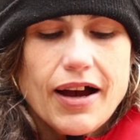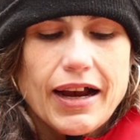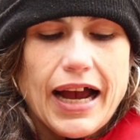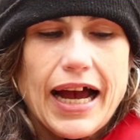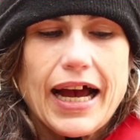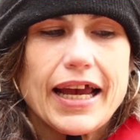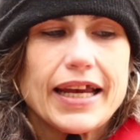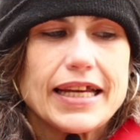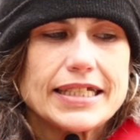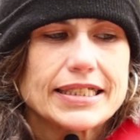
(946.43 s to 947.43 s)
a
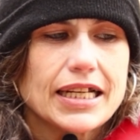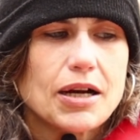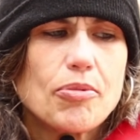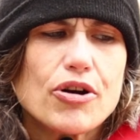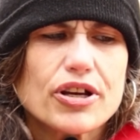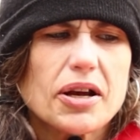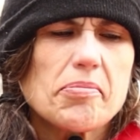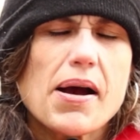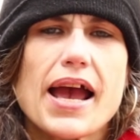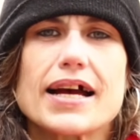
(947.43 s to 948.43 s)
guy, he said, come on,
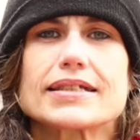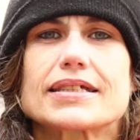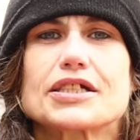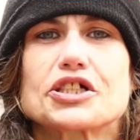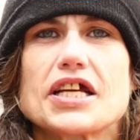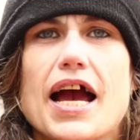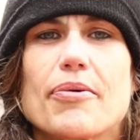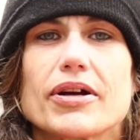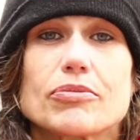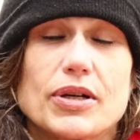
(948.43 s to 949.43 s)
come to my house, get a shower.